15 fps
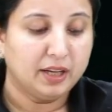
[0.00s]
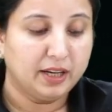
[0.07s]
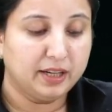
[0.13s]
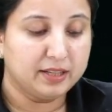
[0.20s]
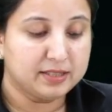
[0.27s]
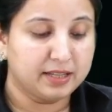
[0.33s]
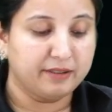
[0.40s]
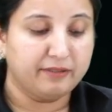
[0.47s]

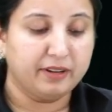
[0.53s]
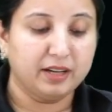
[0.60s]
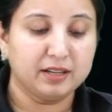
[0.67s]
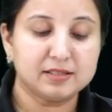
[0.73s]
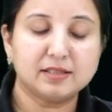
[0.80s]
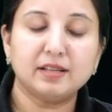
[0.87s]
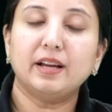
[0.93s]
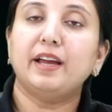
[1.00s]
it is giving
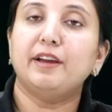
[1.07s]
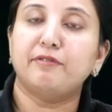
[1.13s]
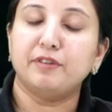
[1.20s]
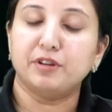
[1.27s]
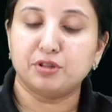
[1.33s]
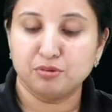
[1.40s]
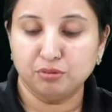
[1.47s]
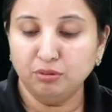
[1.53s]
us the
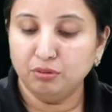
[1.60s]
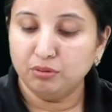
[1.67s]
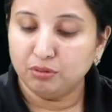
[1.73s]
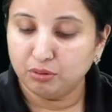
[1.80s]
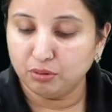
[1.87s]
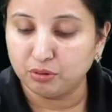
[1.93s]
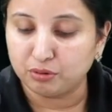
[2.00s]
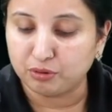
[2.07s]

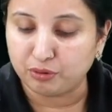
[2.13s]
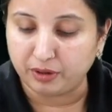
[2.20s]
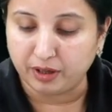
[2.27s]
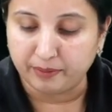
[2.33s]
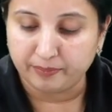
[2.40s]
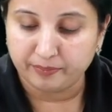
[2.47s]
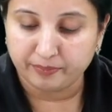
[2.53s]
Fe2O3.